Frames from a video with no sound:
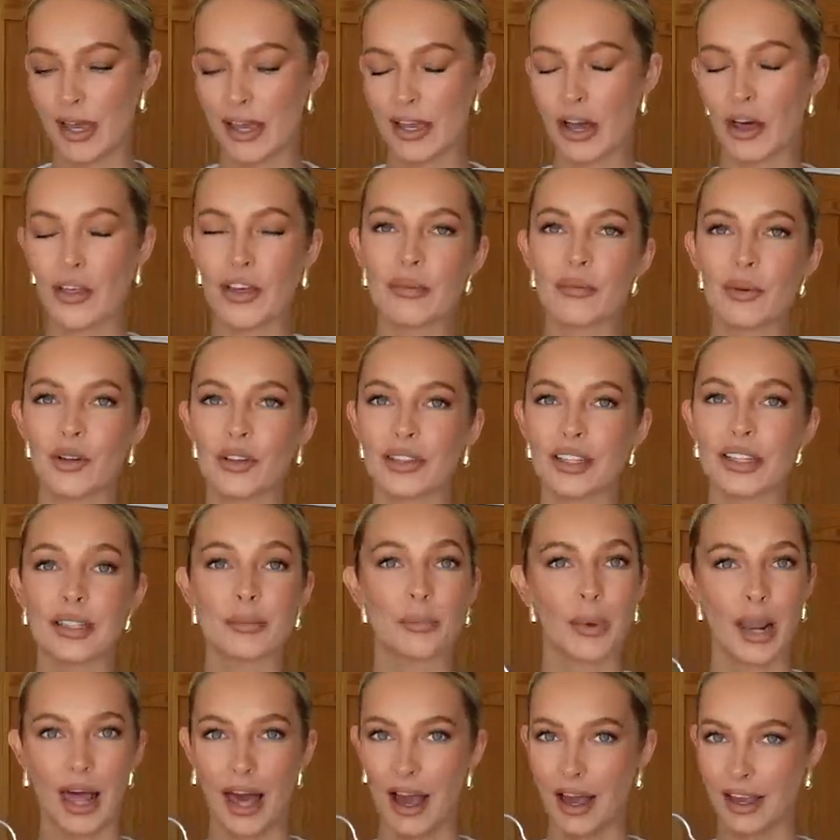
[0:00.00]
I think because it's
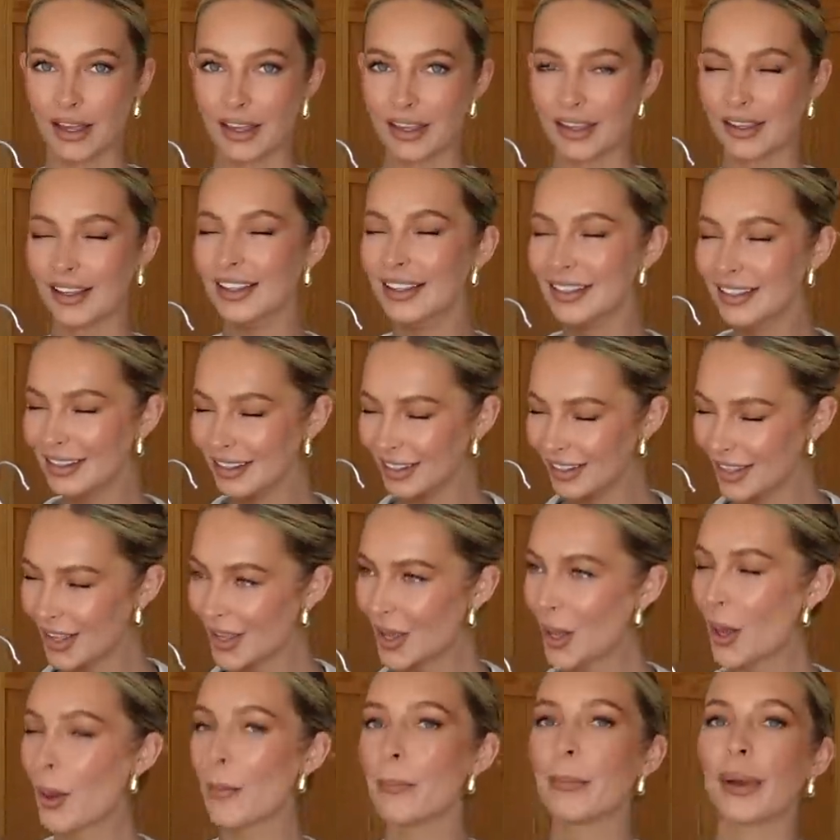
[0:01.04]
black.
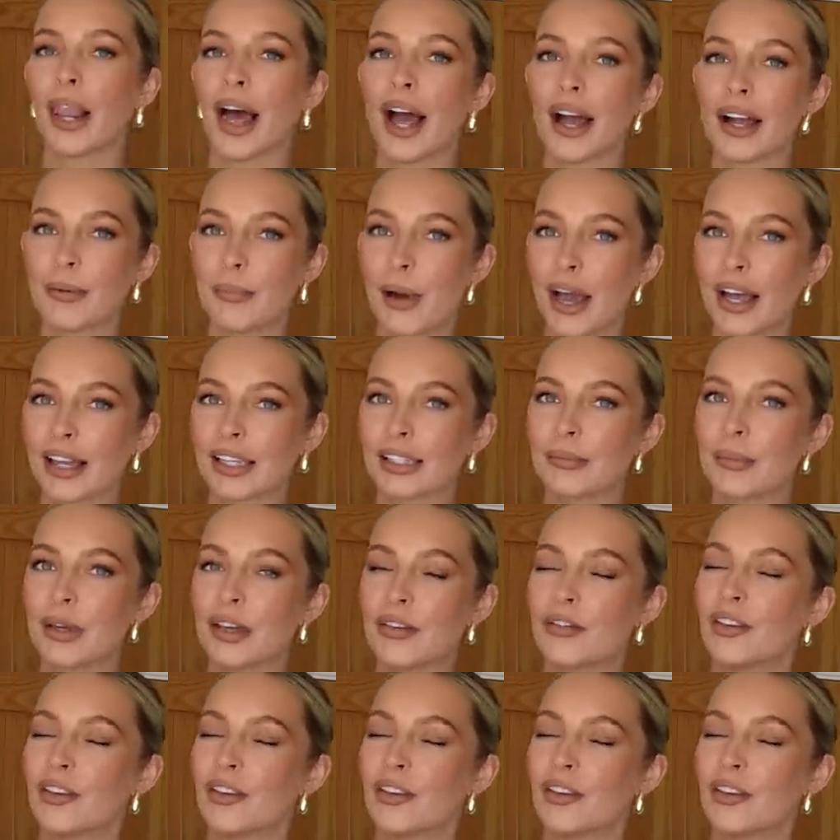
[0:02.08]
Black makes me